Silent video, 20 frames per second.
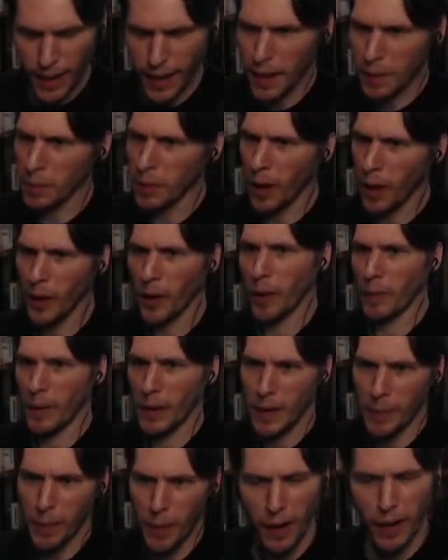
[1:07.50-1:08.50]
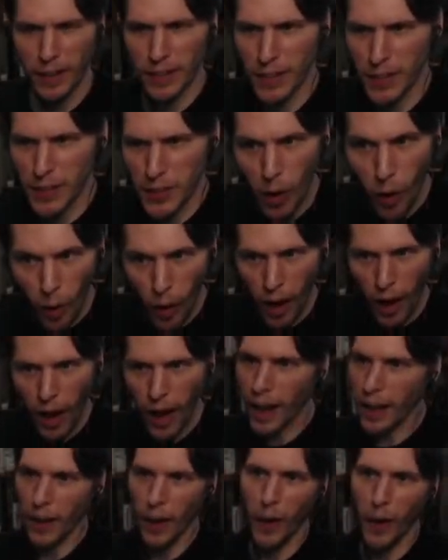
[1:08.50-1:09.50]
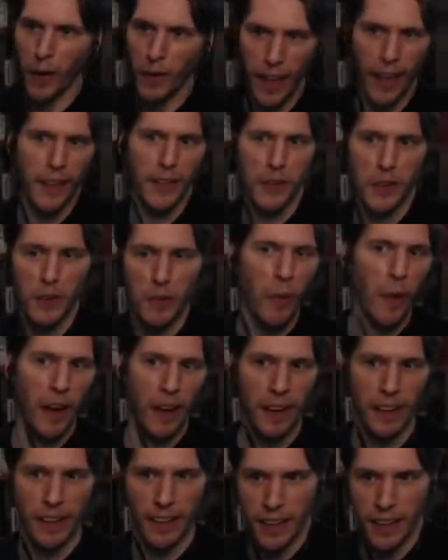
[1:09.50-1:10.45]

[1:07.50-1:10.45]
any blood on me, apparently, so I don't get to win.